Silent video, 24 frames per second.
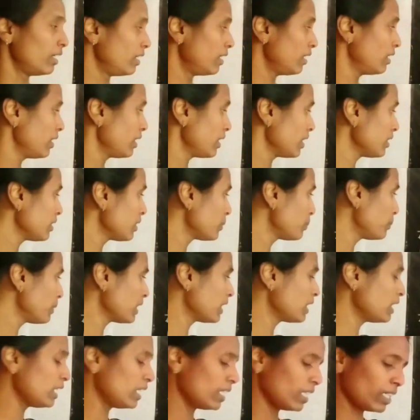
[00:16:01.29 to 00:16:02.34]
In the
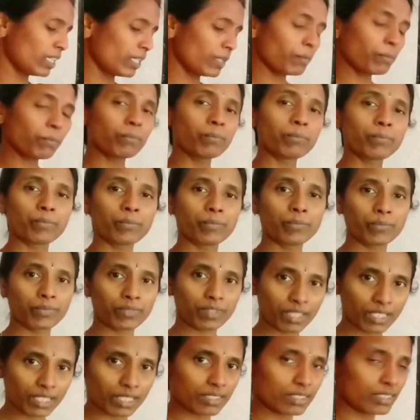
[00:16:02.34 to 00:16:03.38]
beginning,
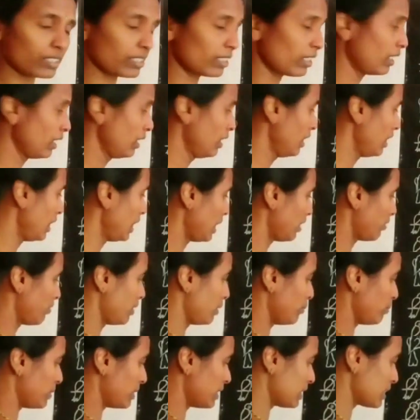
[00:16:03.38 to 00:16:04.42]
yes, 11
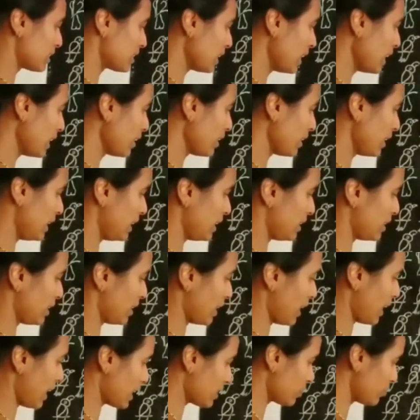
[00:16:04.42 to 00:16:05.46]
birds are eating
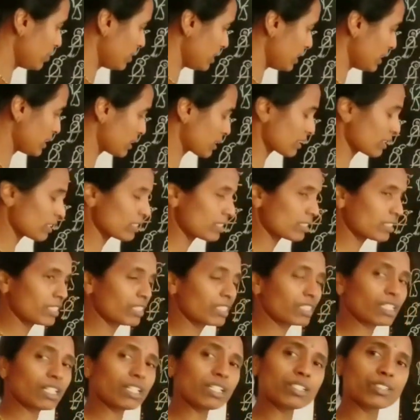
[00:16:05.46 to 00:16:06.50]
as we discussed in
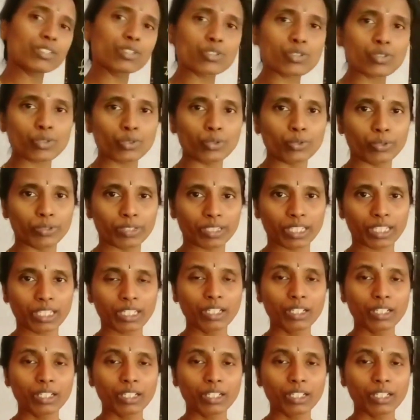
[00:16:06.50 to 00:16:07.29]
the story.